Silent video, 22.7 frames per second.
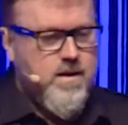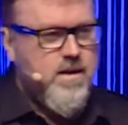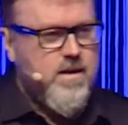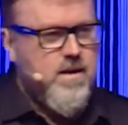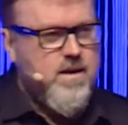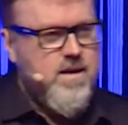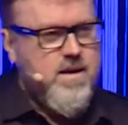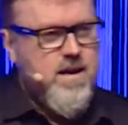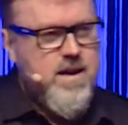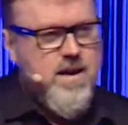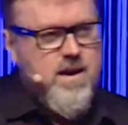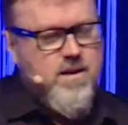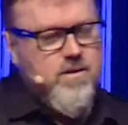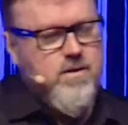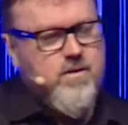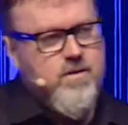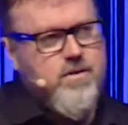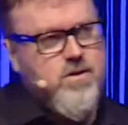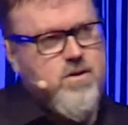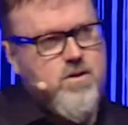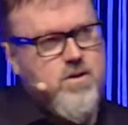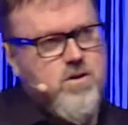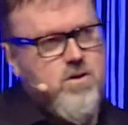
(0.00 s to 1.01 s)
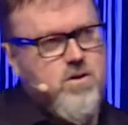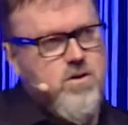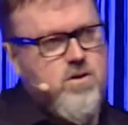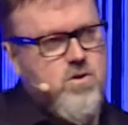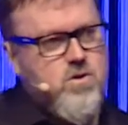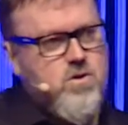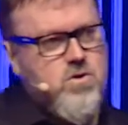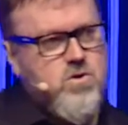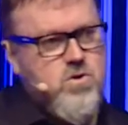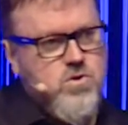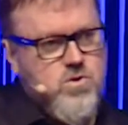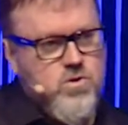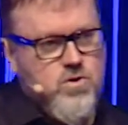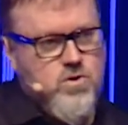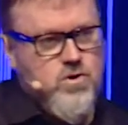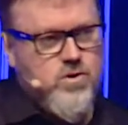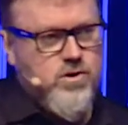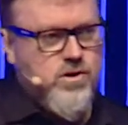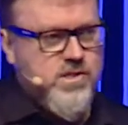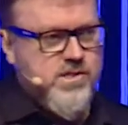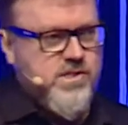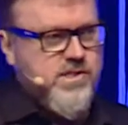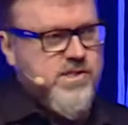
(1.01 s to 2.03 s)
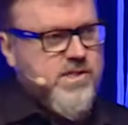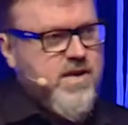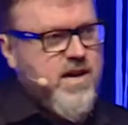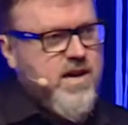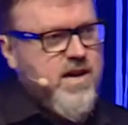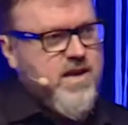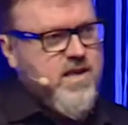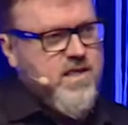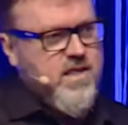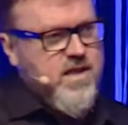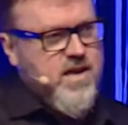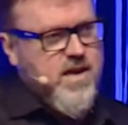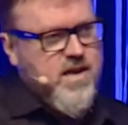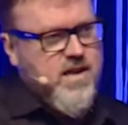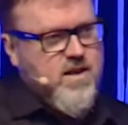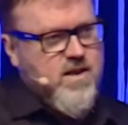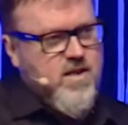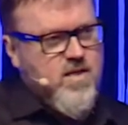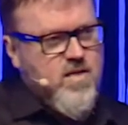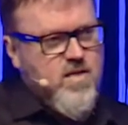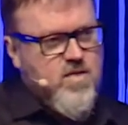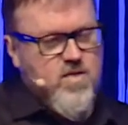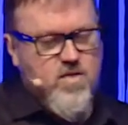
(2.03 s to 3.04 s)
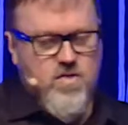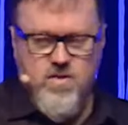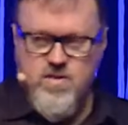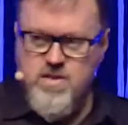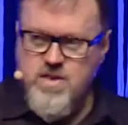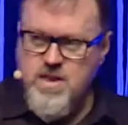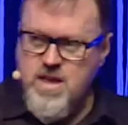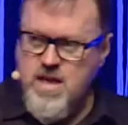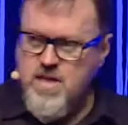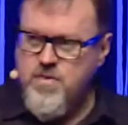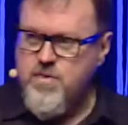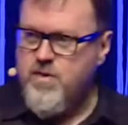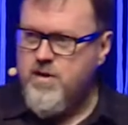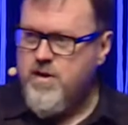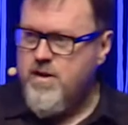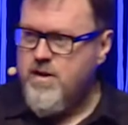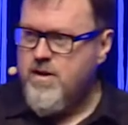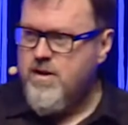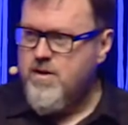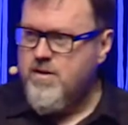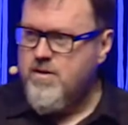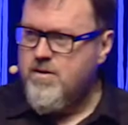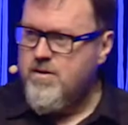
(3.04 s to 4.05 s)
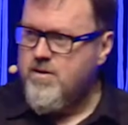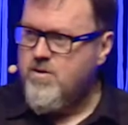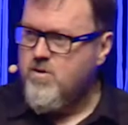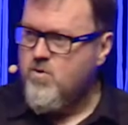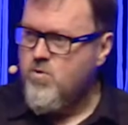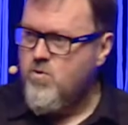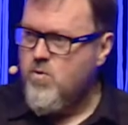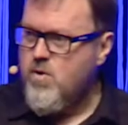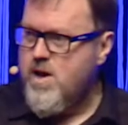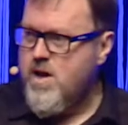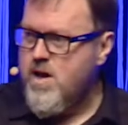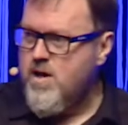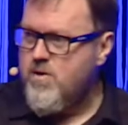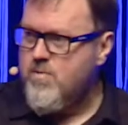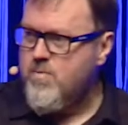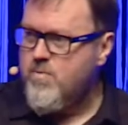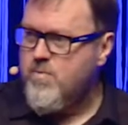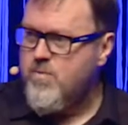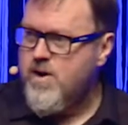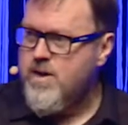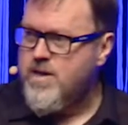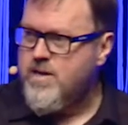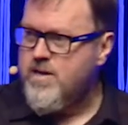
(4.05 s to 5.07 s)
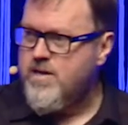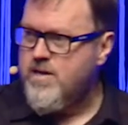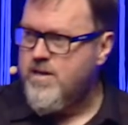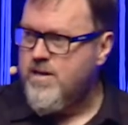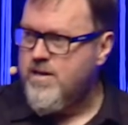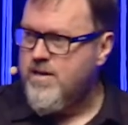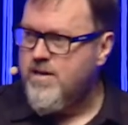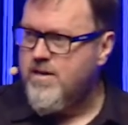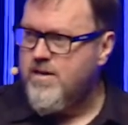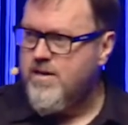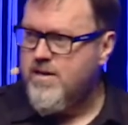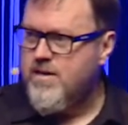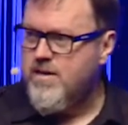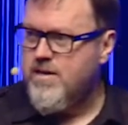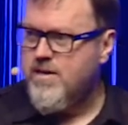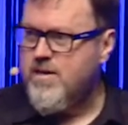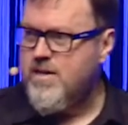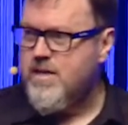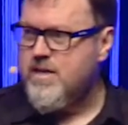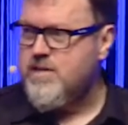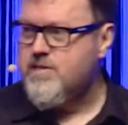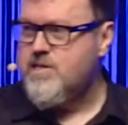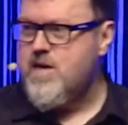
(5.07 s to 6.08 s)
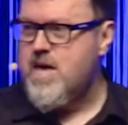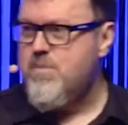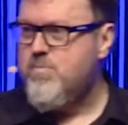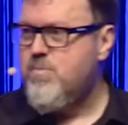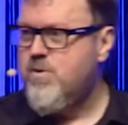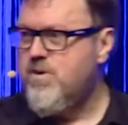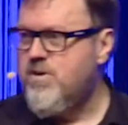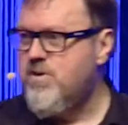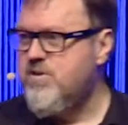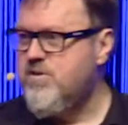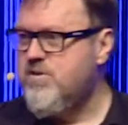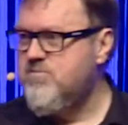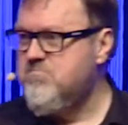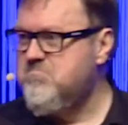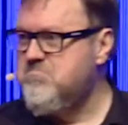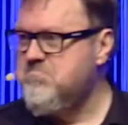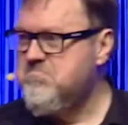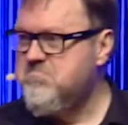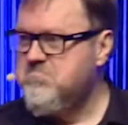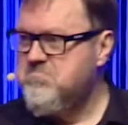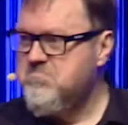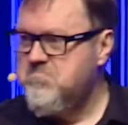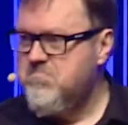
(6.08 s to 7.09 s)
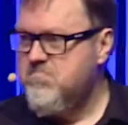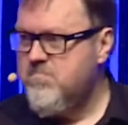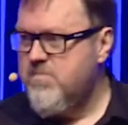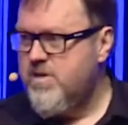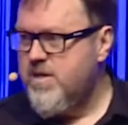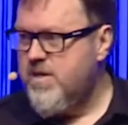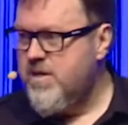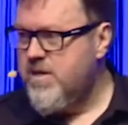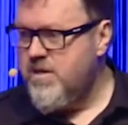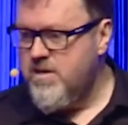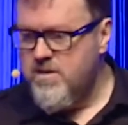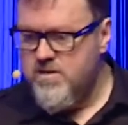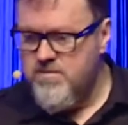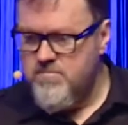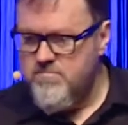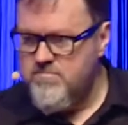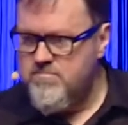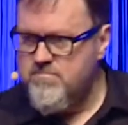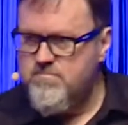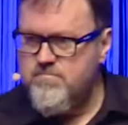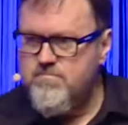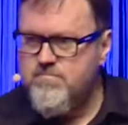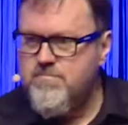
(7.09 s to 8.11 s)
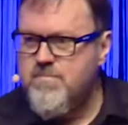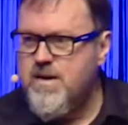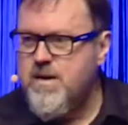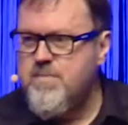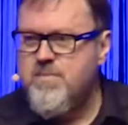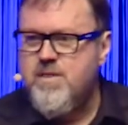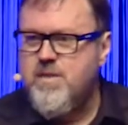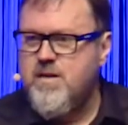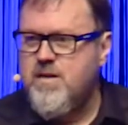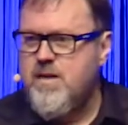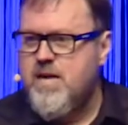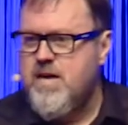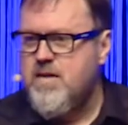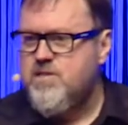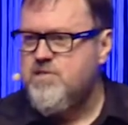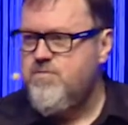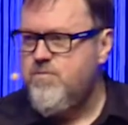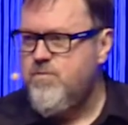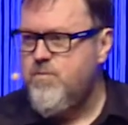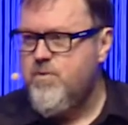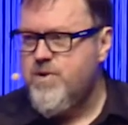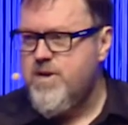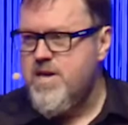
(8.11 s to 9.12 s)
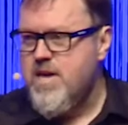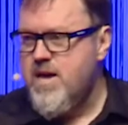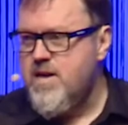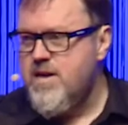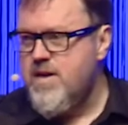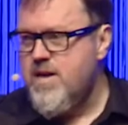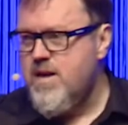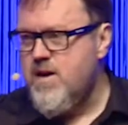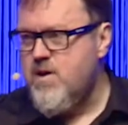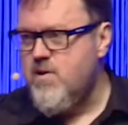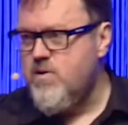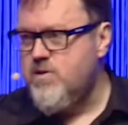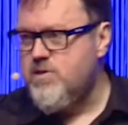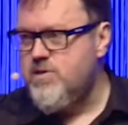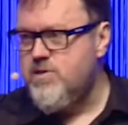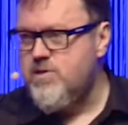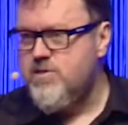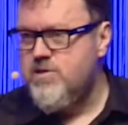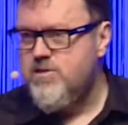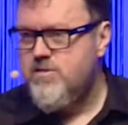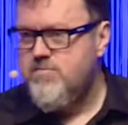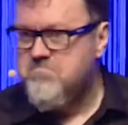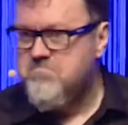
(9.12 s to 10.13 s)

Now, you could say that nothing groundbreaking has happened in maybe the last 48 hours.